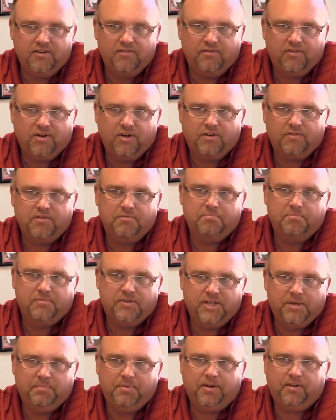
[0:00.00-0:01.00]
involved,
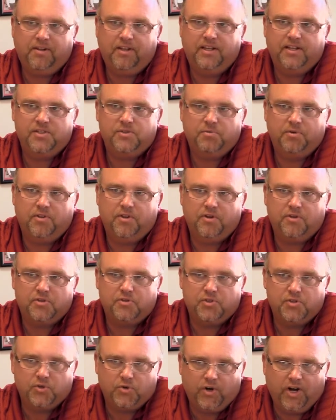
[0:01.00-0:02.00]
typically it's with your
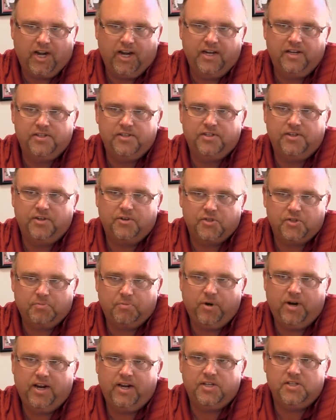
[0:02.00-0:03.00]
strains and your
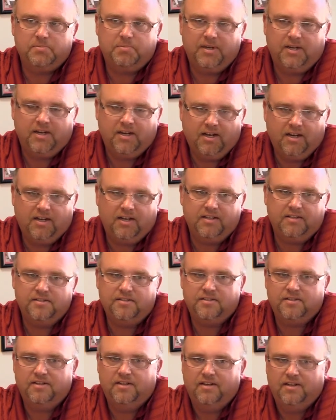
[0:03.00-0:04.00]
sprains
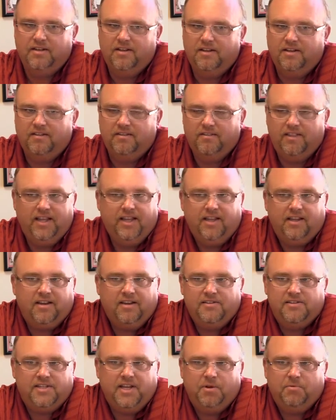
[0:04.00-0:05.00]
because they
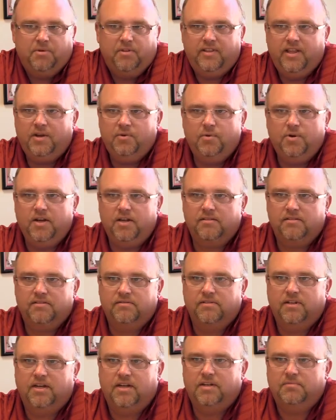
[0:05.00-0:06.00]
can say what they want.
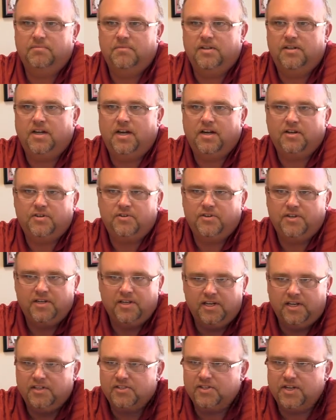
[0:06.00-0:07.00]
The doctor
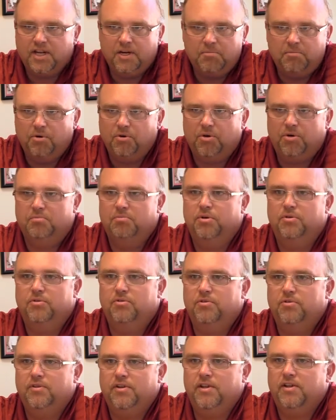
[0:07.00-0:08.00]
didn't, it's not a broken
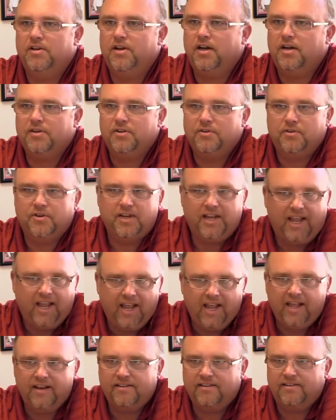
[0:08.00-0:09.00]
bone. The doctor
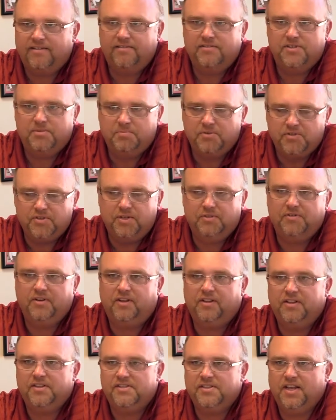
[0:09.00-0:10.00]
can't
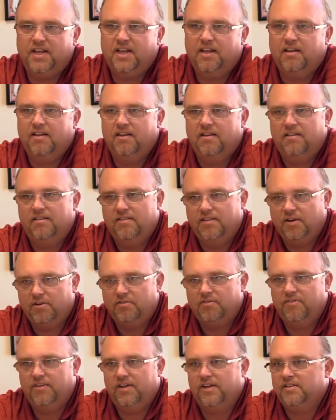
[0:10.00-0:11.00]
specifically say they're
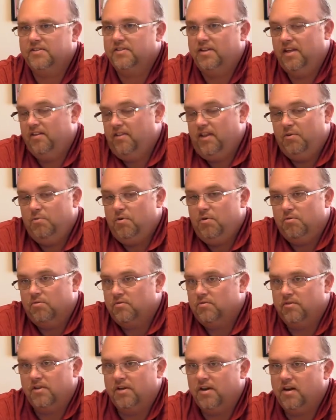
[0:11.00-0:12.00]
fixed, and they
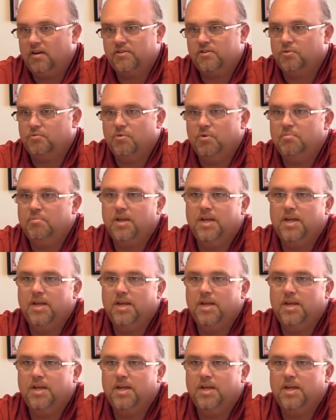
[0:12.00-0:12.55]
won't. The doctor won't